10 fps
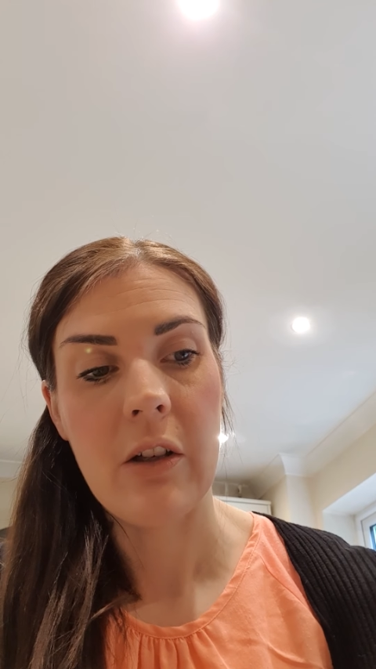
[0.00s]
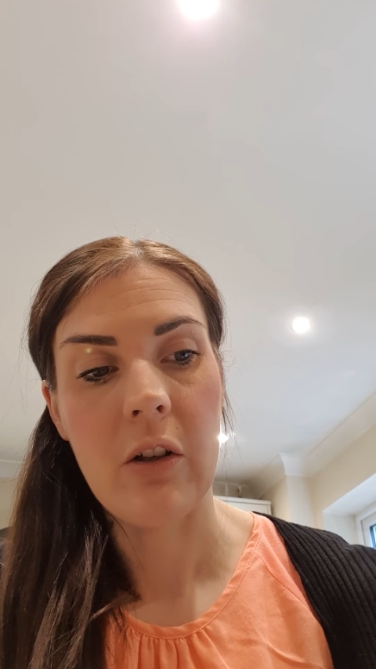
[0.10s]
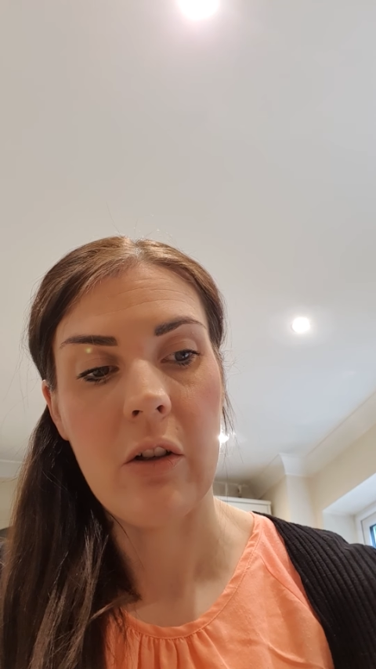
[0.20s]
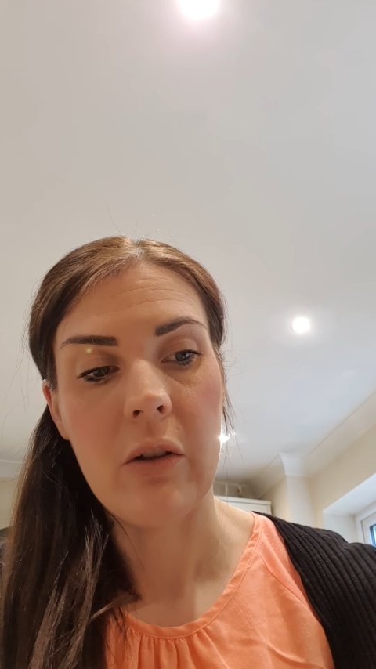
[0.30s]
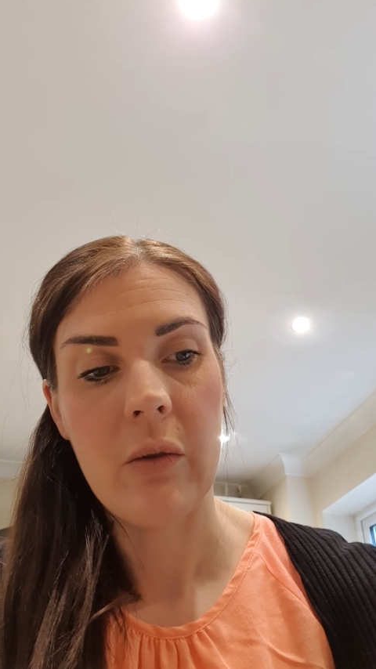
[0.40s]
it
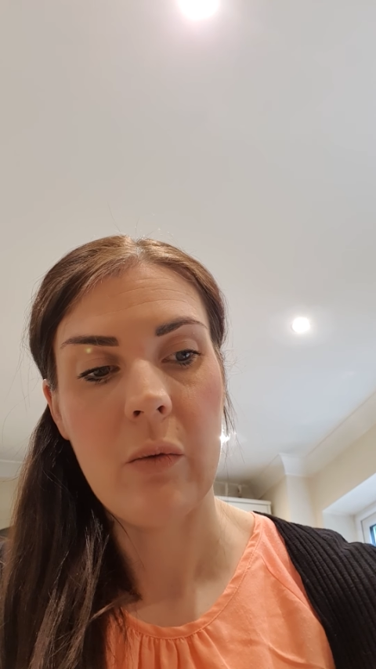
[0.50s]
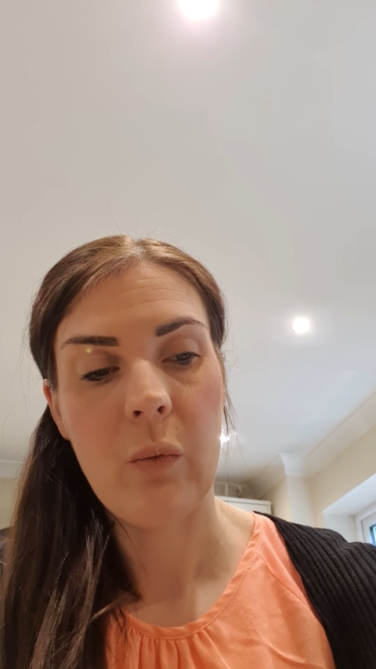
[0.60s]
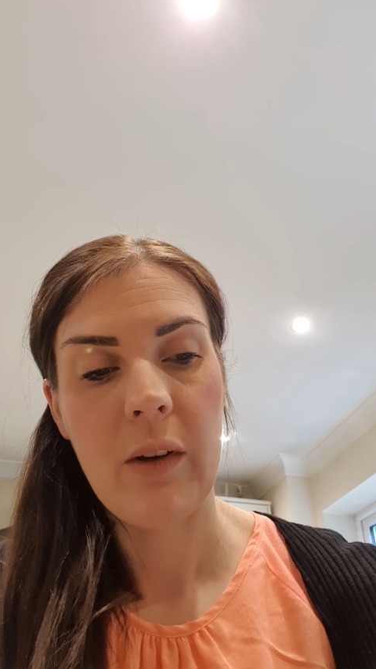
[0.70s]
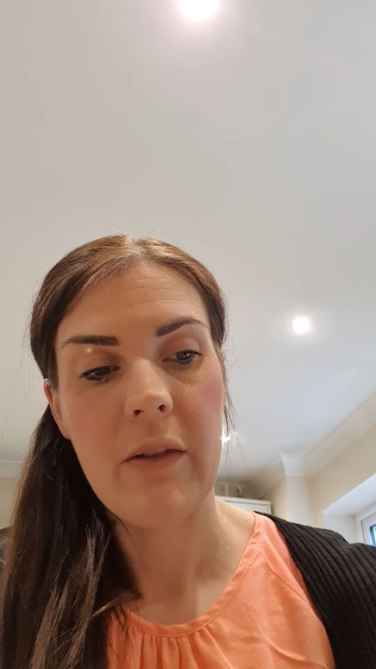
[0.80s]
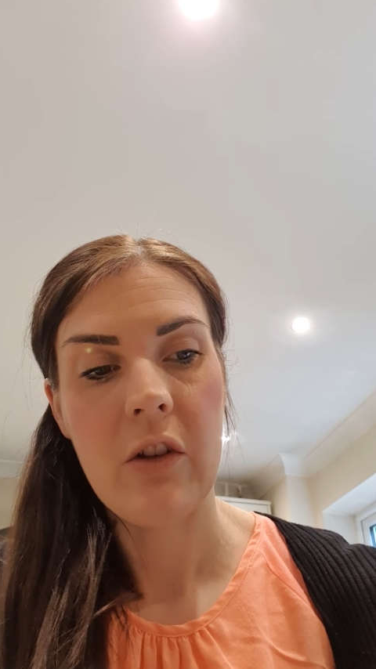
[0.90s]
on
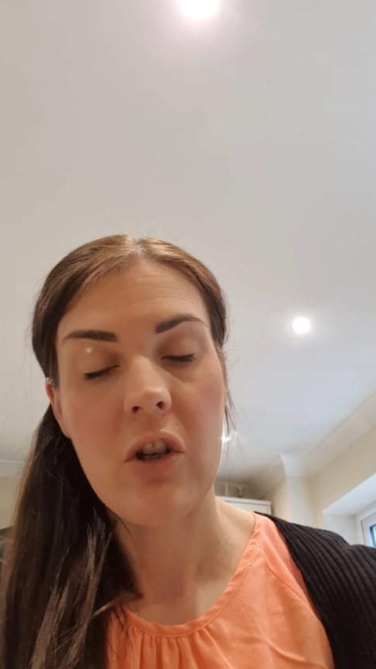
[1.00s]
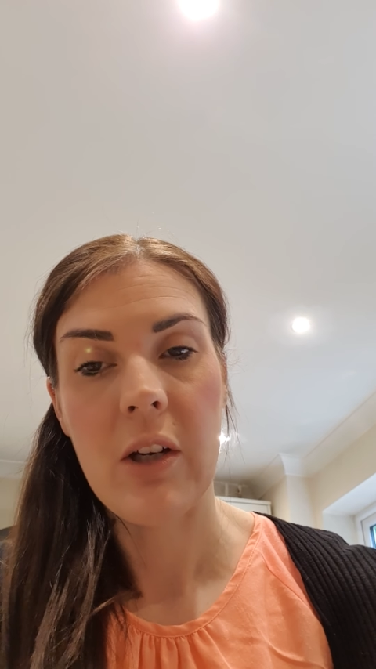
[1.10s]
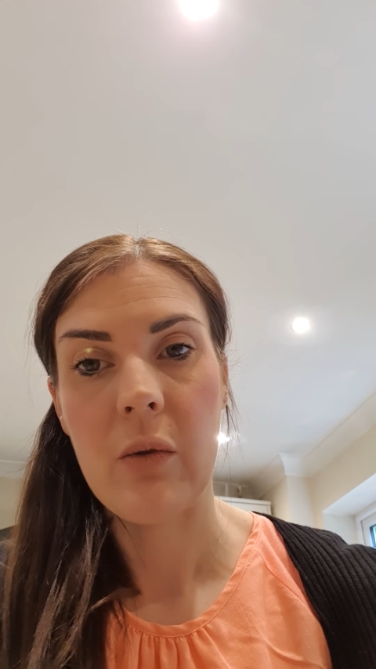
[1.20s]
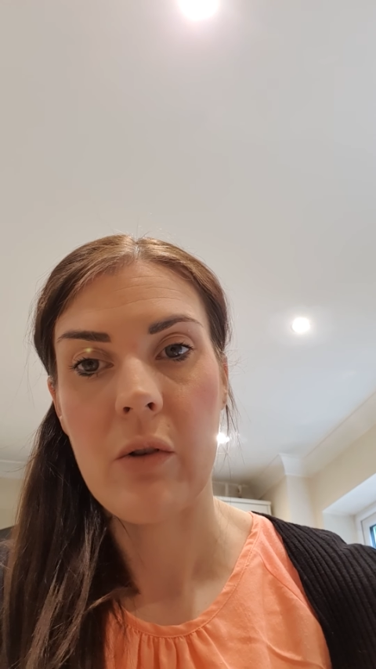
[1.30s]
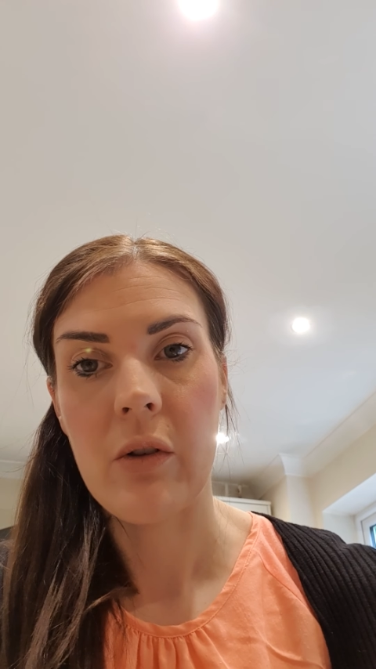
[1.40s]
with the
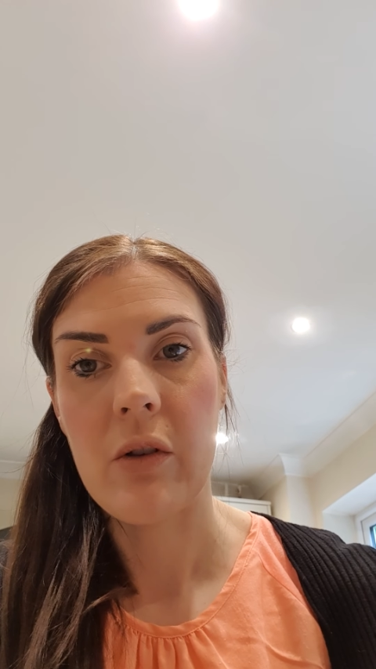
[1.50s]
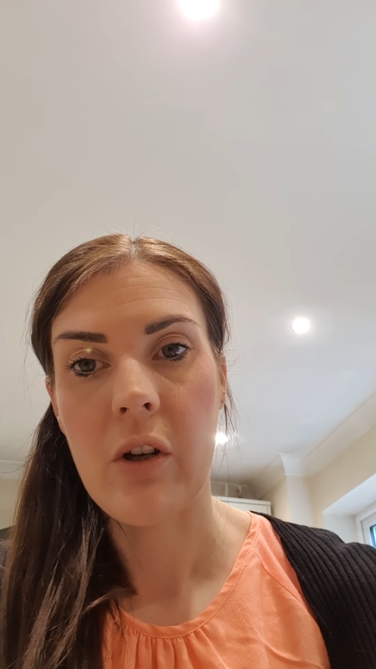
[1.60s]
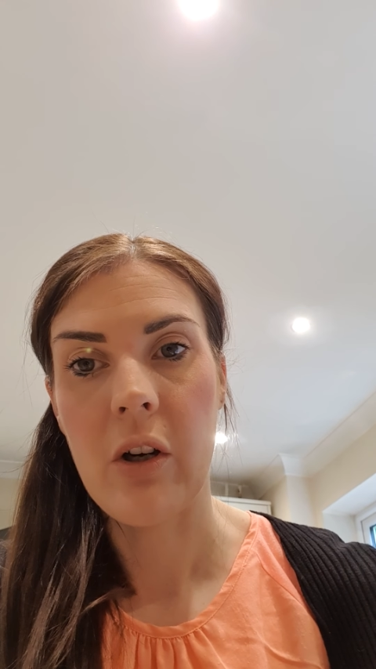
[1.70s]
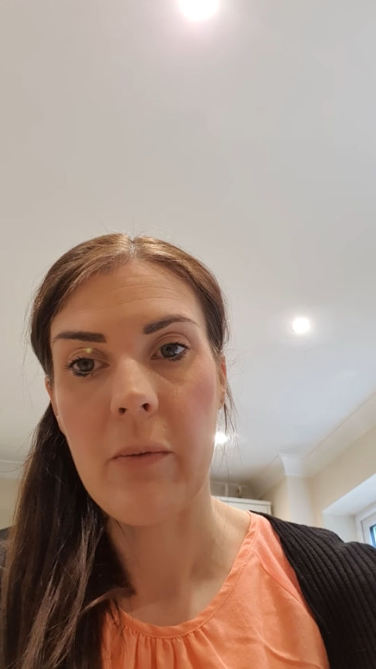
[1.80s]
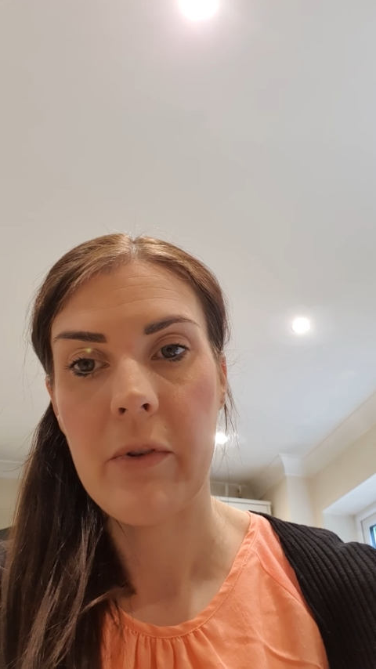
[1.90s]
shield on
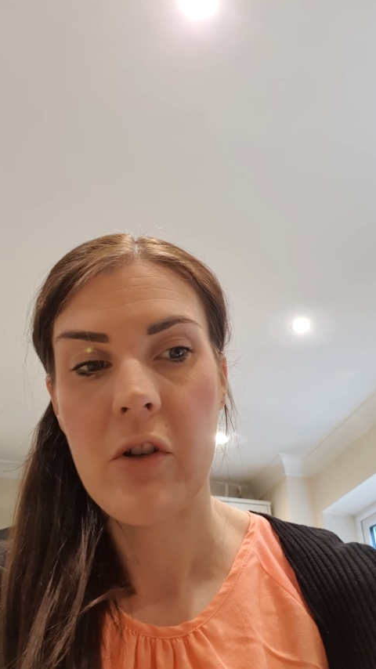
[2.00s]
top.